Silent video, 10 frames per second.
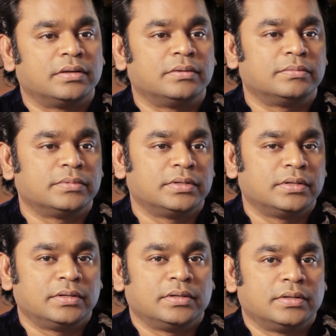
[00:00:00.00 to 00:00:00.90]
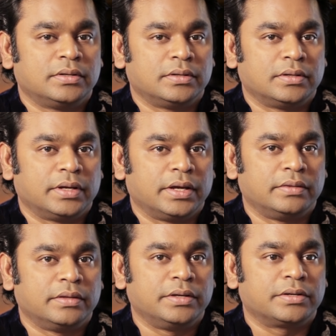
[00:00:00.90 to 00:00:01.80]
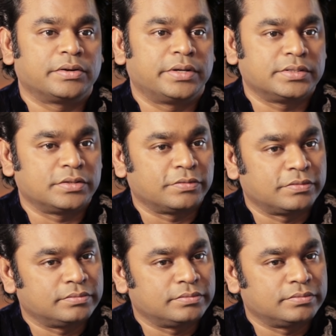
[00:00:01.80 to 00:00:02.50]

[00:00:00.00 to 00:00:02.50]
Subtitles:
the intricacies